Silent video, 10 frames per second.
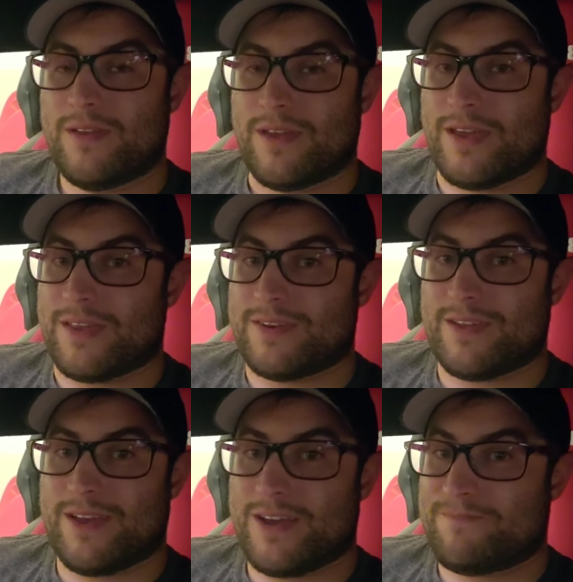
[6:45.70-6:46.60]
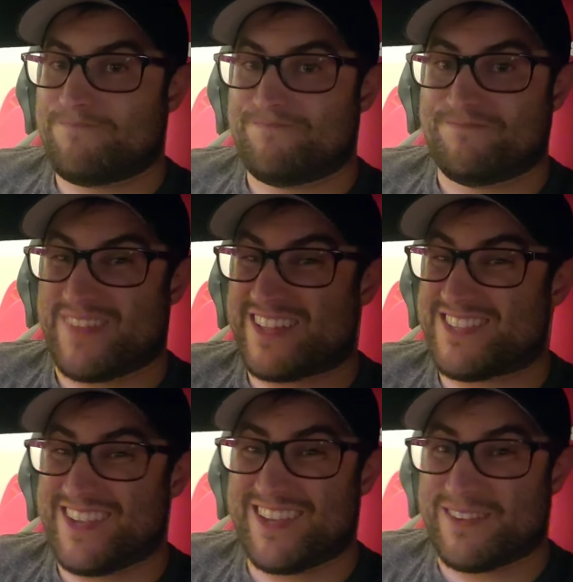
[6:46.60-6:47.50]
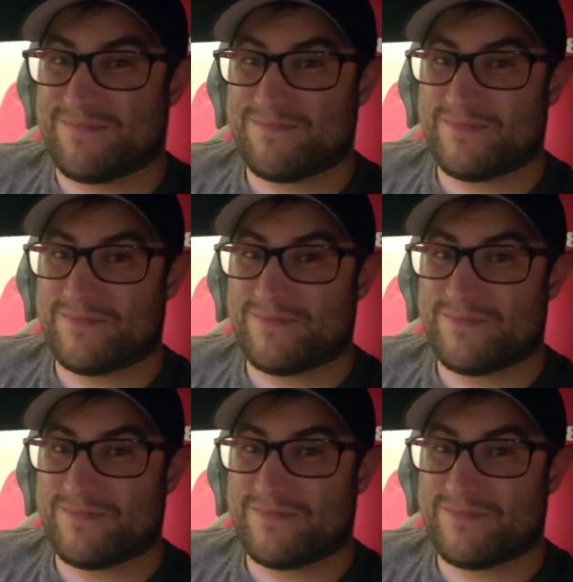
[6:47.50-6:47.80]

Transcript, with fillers: And that's it.